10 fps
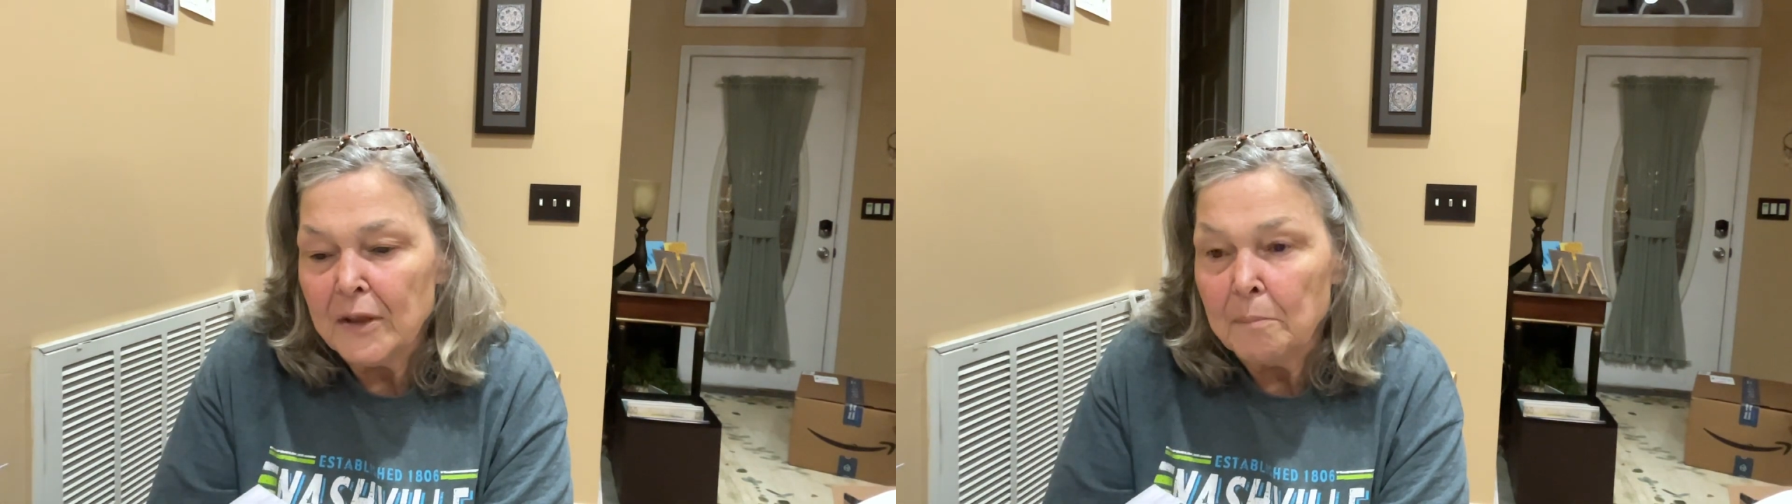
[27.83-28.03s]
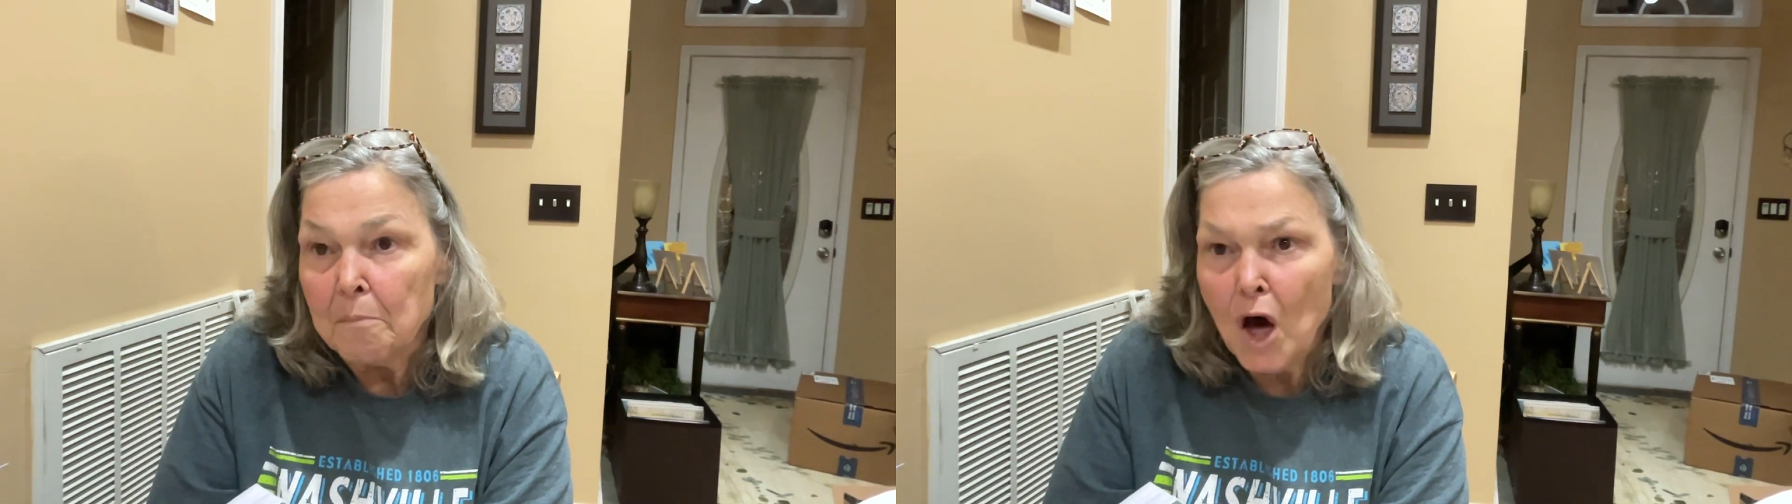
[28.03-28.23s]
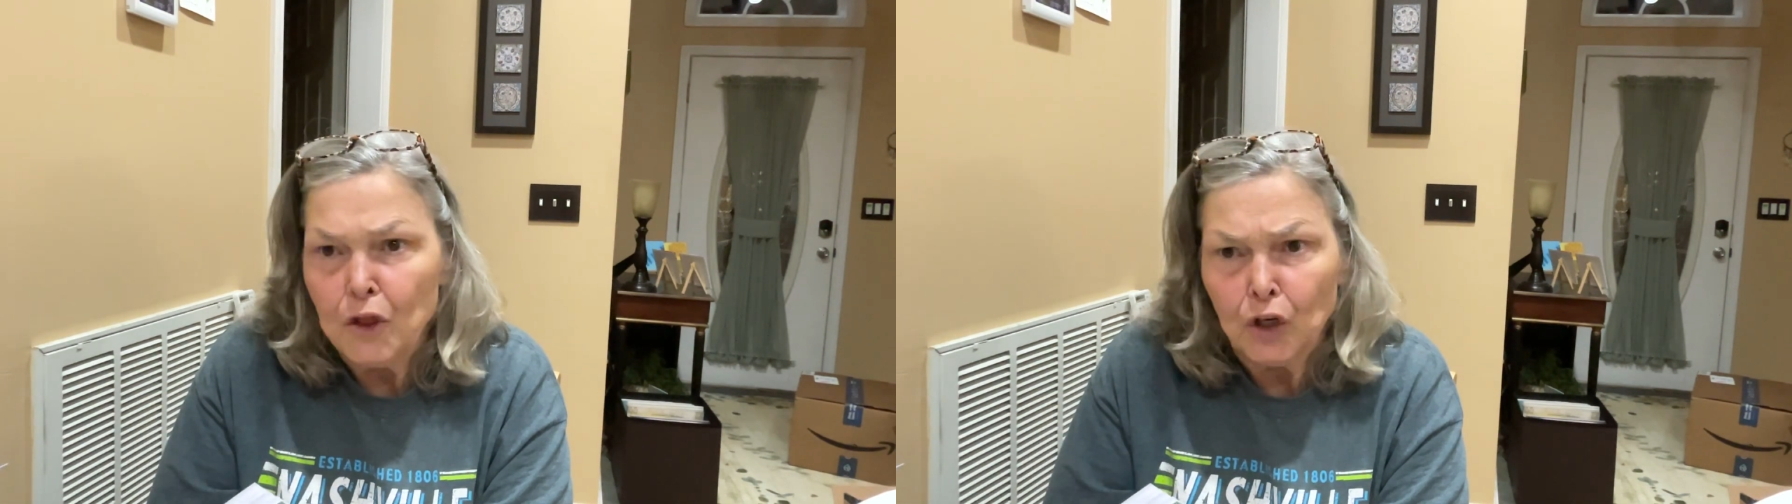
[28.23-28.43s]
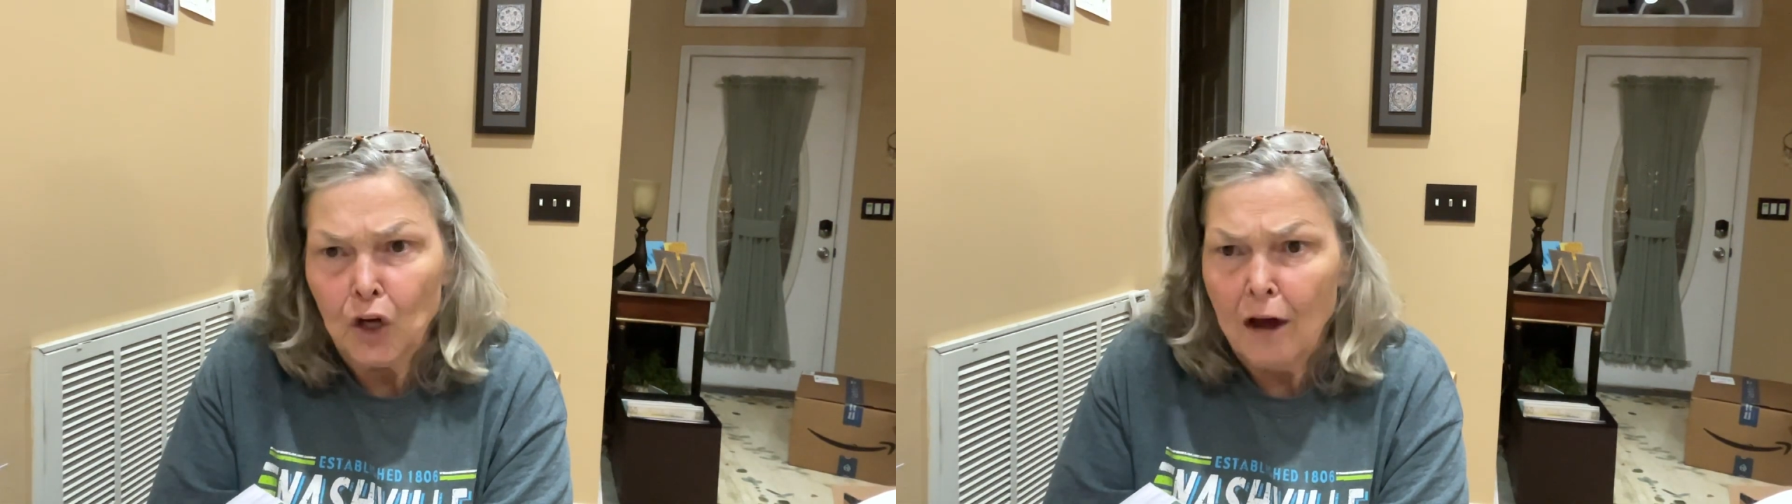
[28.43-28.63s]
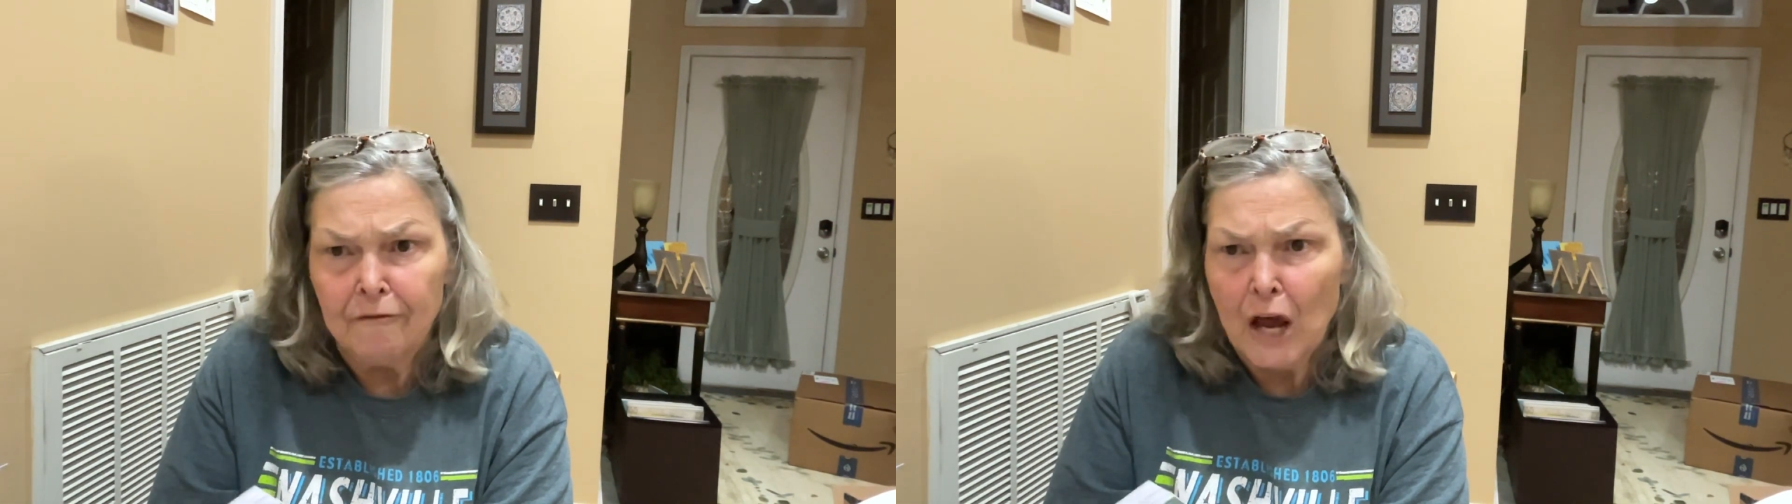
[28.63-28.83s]
the mother
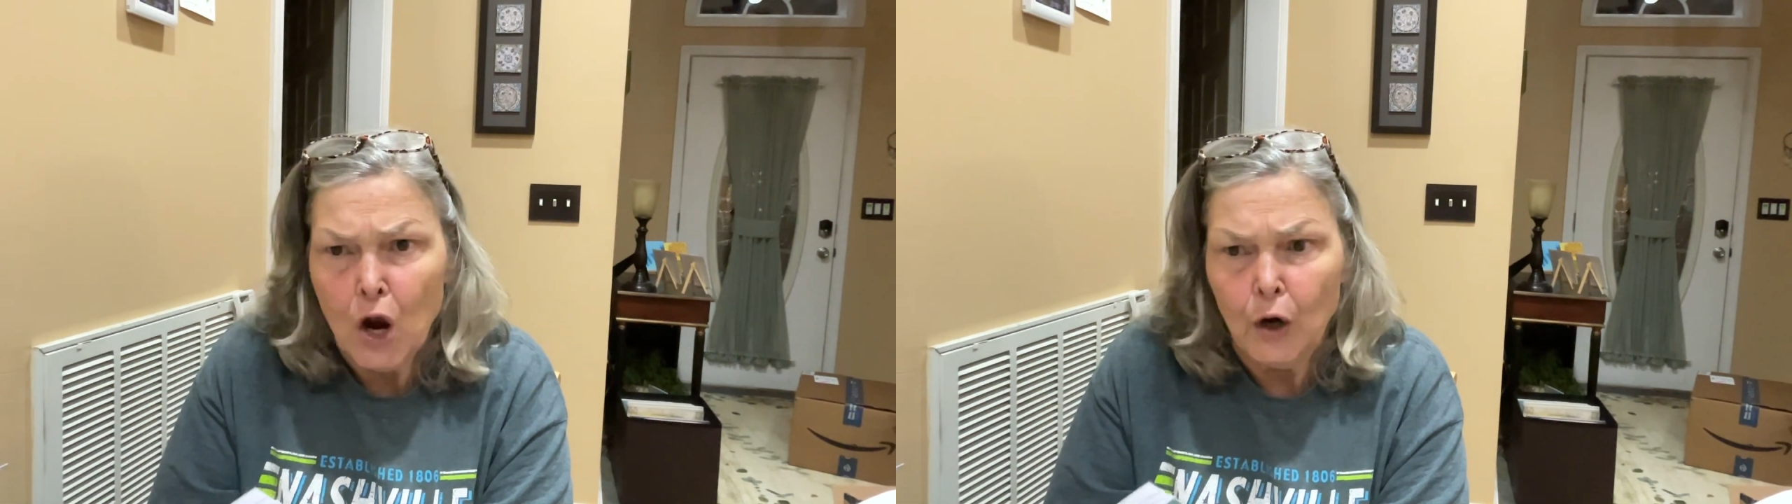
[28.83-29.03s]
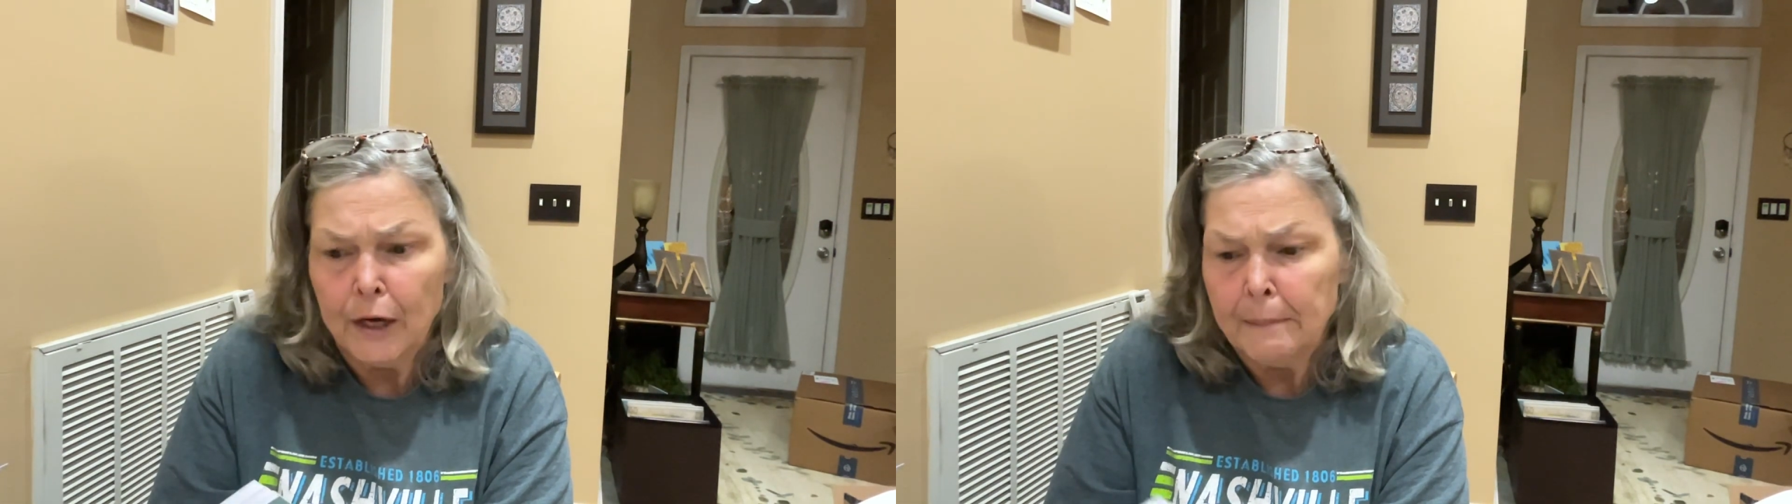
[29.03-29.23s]
got very